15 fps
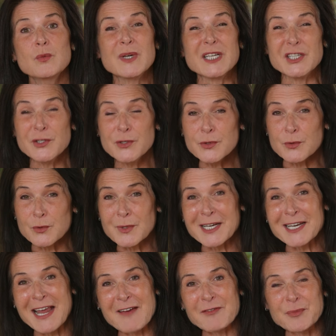where you
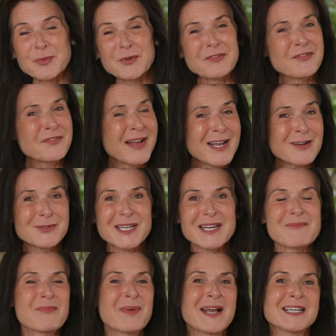can have a profound
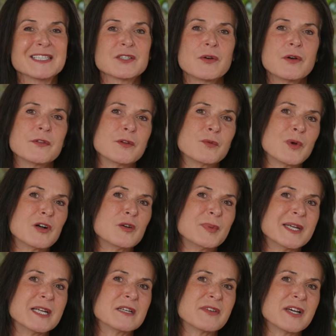impact on the
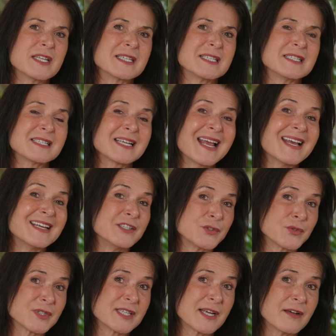well-being of others and
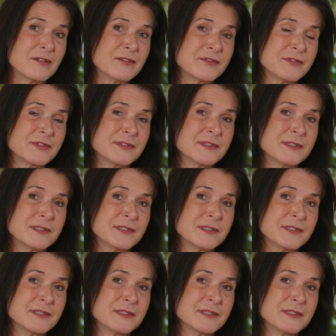yourself.